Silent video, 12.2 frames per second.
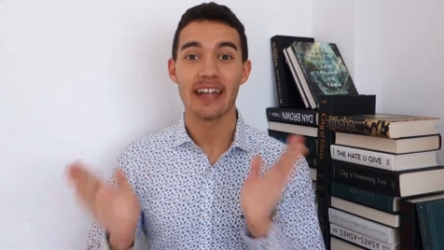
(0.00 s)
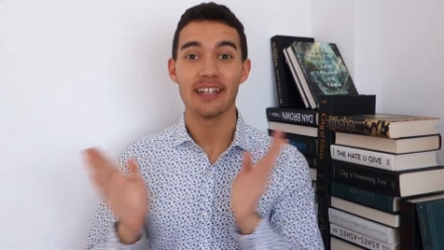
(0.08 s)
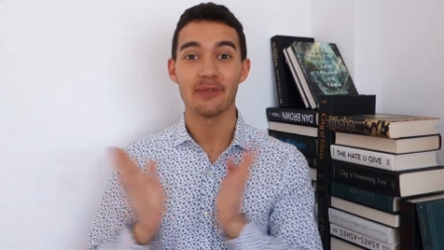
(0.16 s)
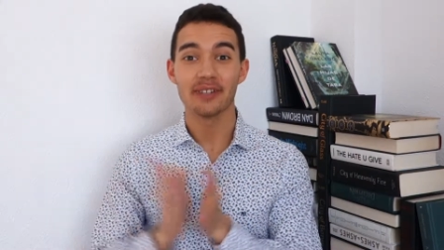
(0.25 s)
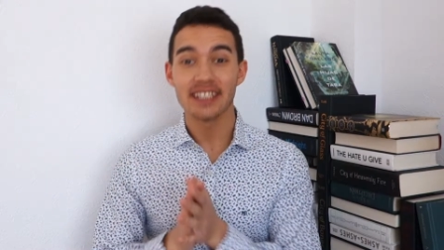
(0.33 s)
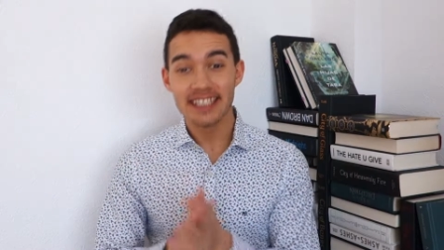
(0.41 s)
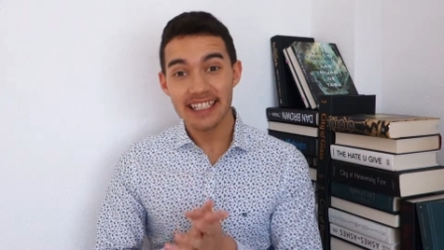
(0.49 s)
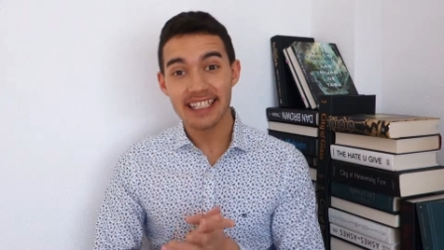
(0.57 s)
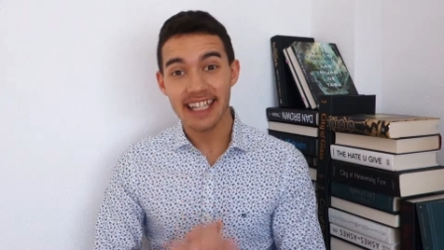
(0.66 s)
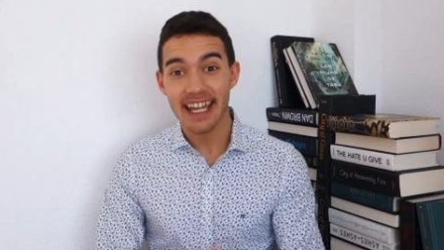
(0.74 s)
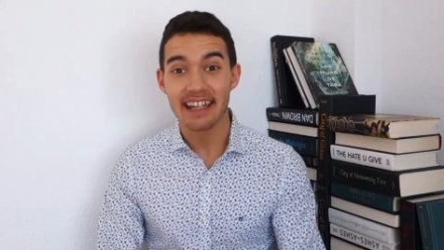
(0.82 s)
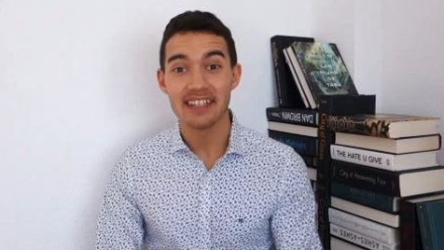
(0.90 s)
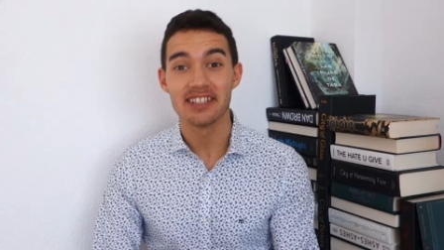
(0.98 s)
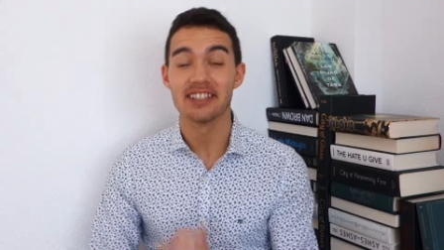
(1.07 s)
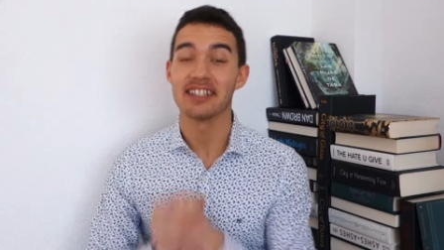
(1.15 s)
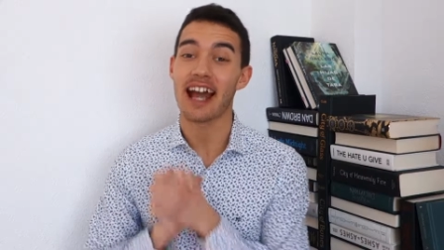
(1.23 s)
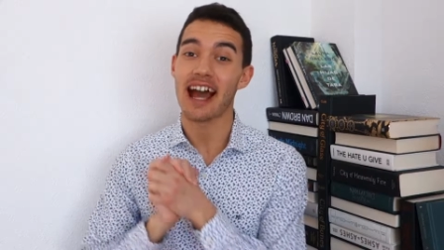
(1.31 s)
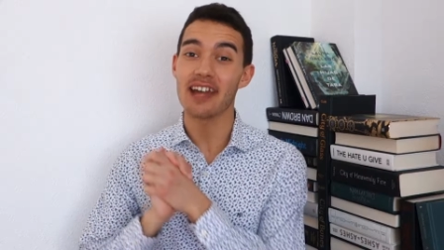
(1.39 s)
Now on this
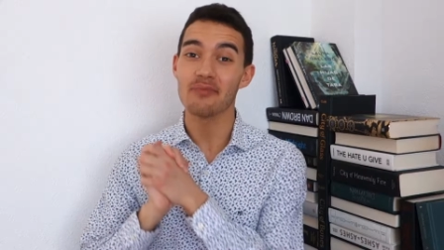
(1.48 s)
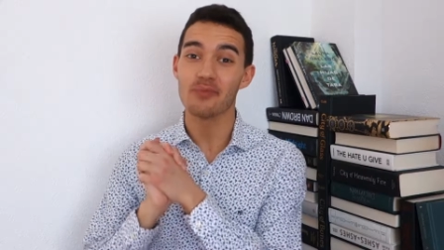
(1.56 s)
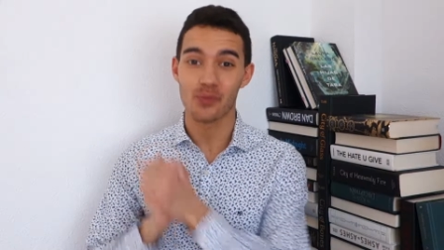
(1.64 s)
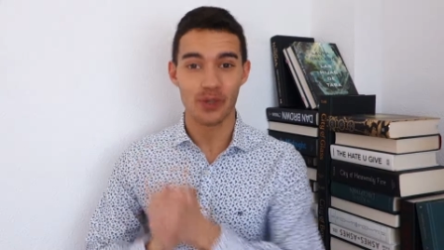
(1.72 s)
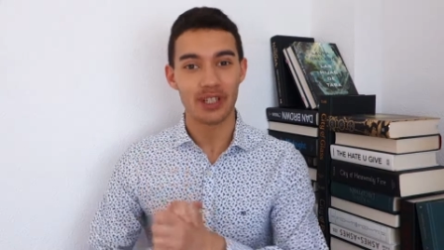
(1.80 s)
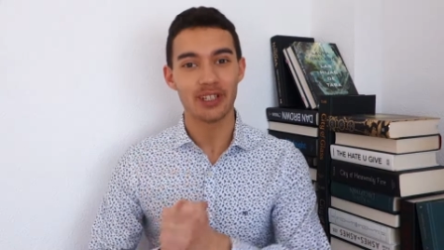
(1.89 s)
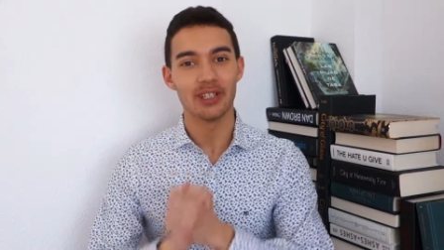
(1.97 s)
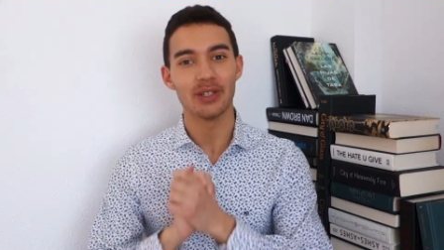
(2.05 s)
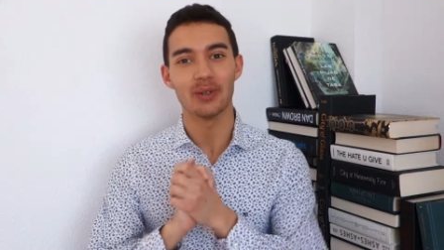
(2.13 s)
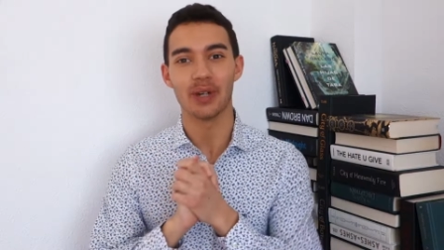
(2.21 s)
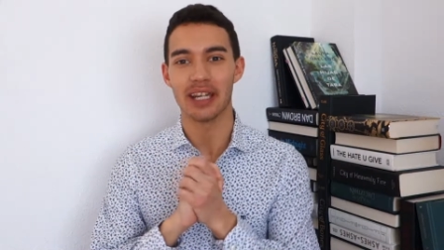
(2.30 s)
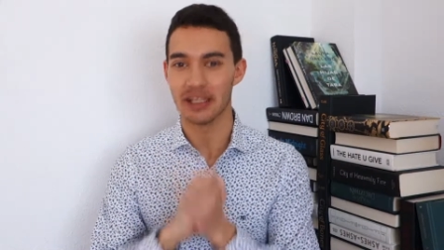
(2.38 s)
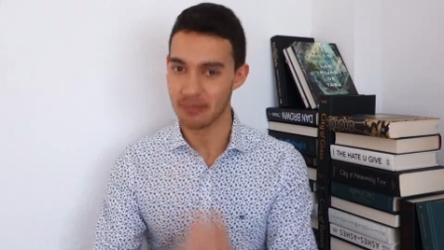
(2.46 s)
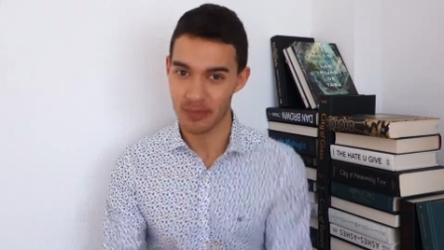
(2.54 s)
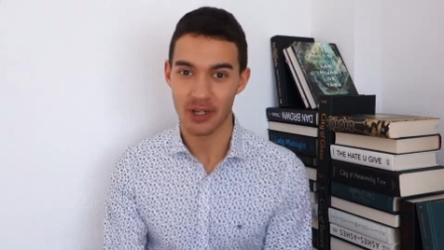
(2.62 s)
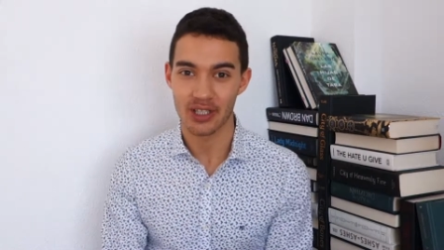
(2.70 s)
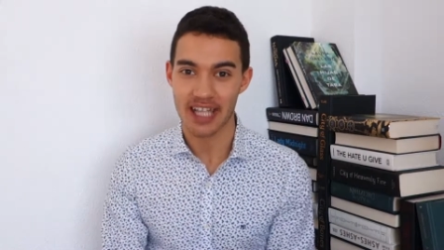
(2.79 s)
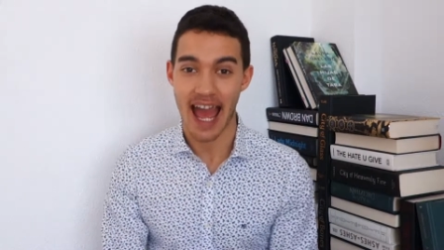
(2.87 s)
occasion I bring you a
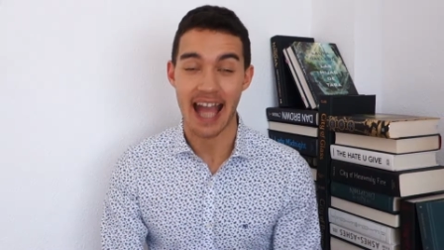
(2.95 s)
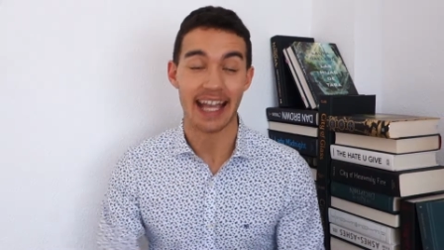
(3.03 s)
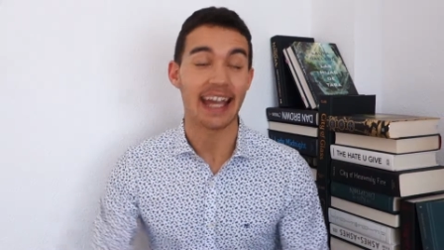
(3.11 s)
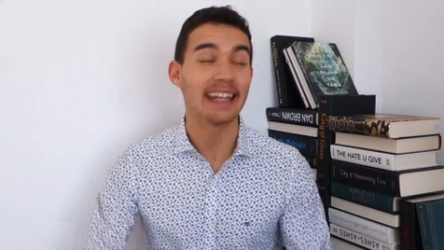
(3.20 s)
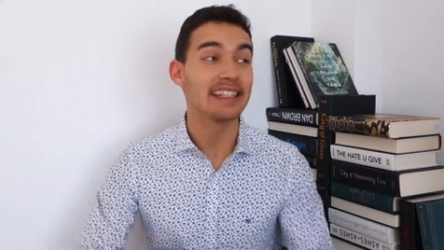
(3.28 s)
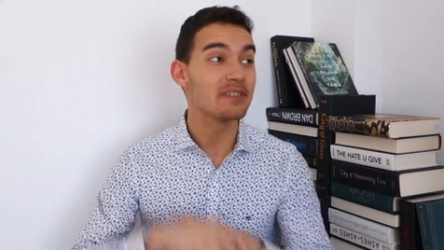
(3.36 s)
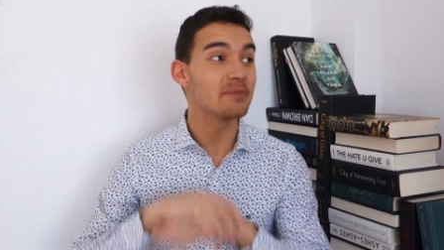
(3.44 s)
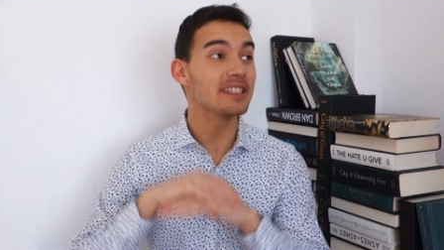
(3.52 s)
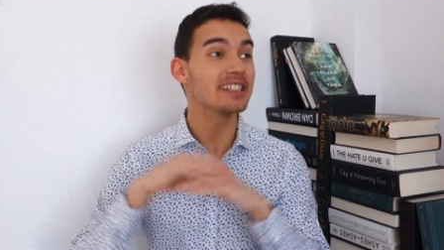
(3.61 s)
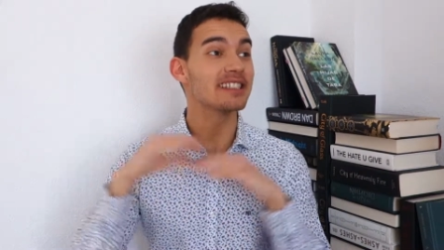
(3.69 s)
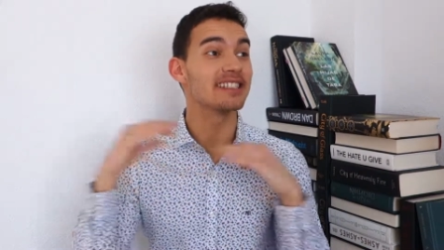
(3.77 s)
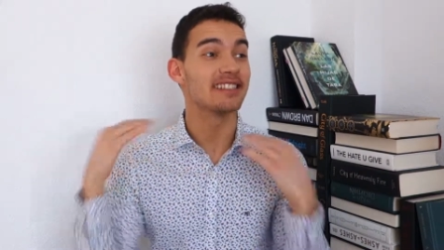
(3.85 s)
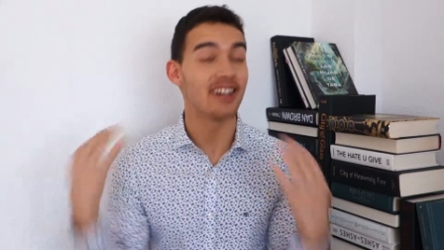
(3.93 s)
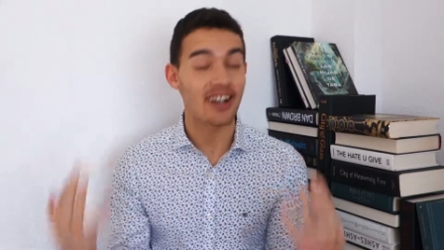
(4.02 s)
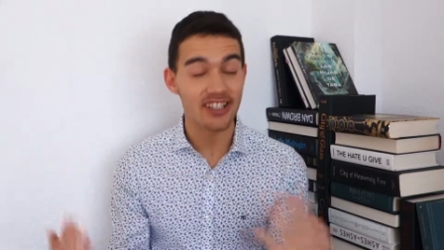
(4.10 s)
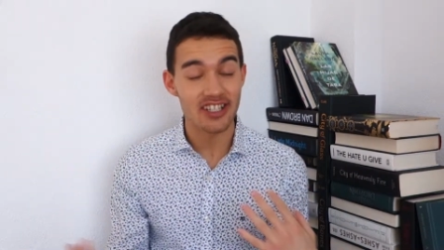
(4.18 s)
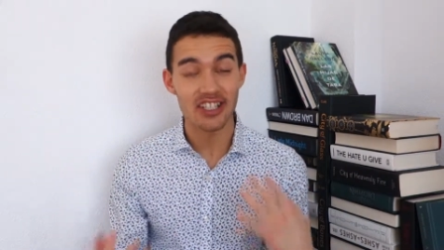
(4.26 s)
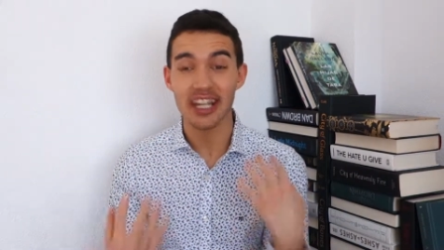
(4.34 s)
book tag and it's been
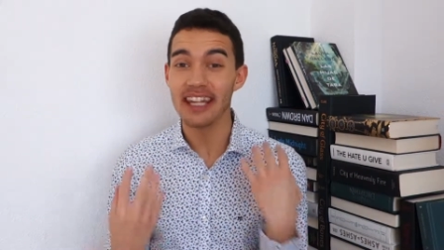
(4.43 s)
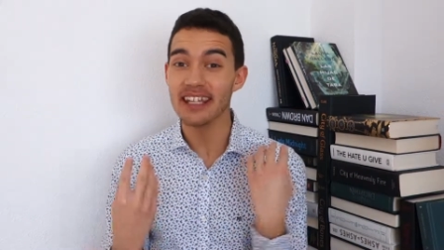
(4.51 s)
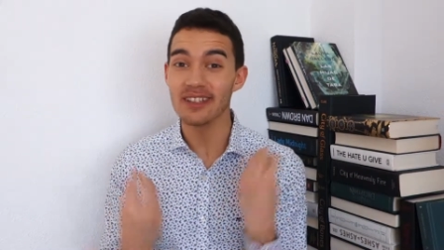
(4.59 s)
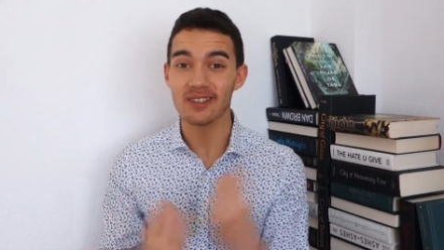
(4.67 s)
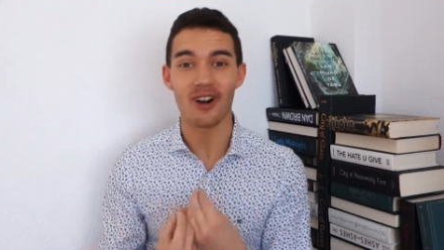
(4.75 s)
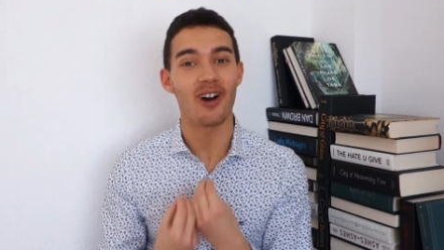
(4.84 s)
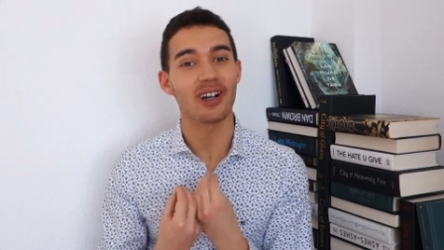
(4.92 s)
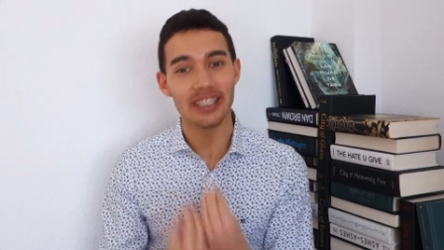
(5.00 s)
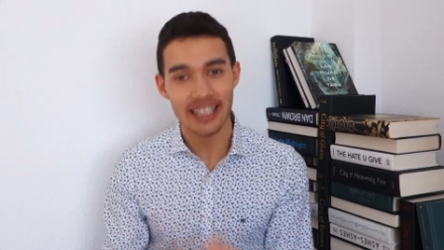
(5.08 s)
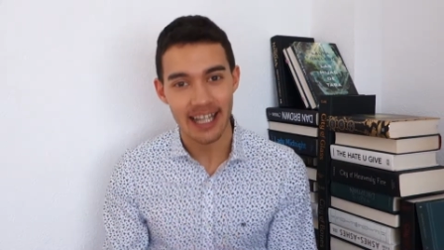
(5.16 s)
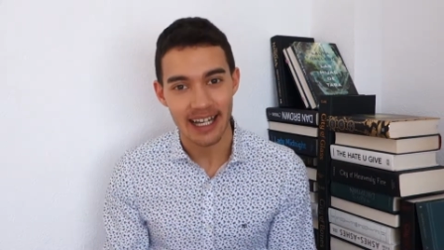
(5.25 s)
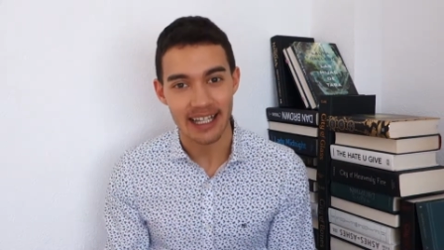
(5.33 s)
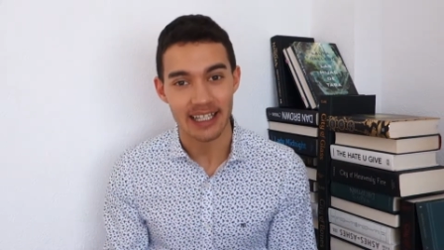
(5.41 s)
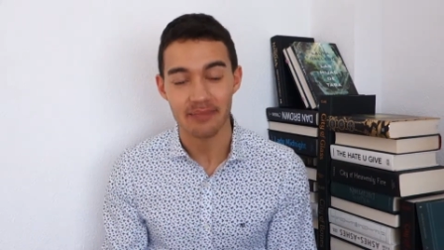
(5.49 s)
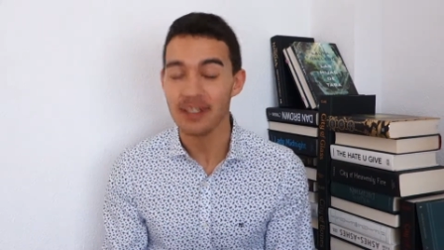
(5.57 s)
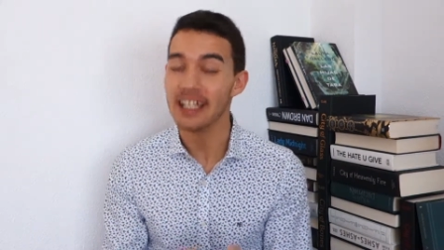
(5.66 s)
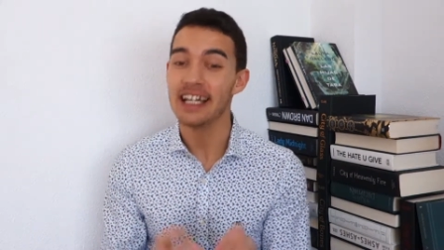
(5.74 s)
such a long time